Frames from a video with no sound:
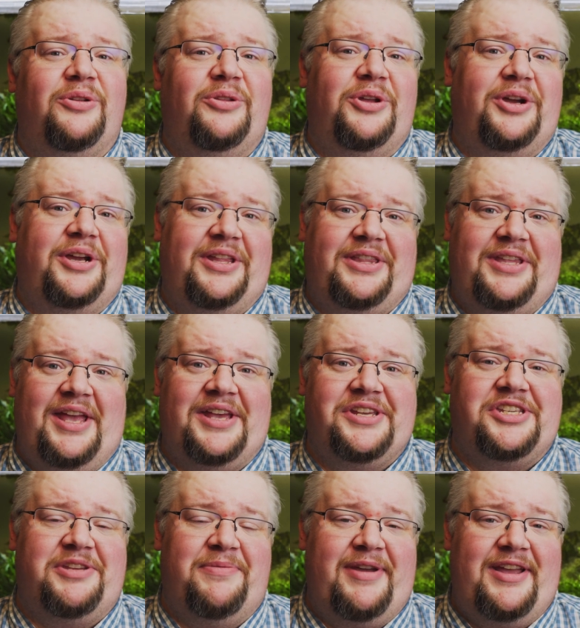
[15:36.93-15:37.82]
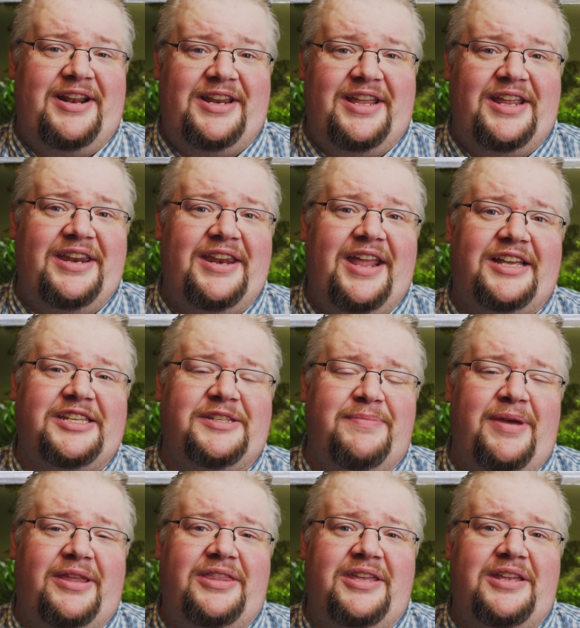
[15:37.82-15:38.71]
look at the estimated index
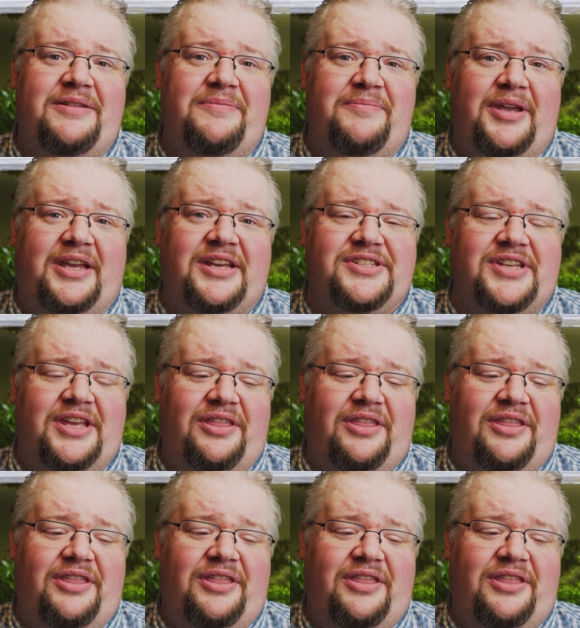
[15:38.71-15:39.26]
method because